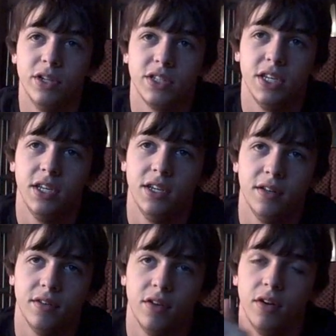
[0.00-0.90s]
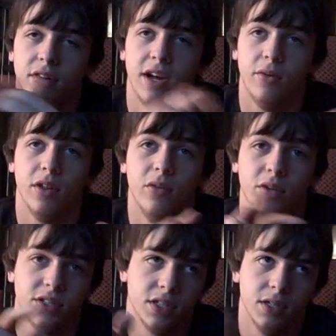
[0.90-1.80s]
risky, or not really
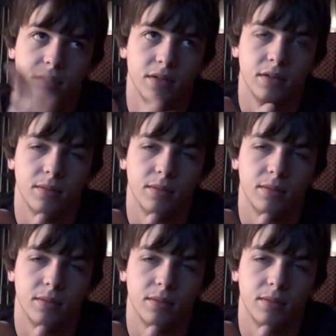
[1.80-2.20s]
risky,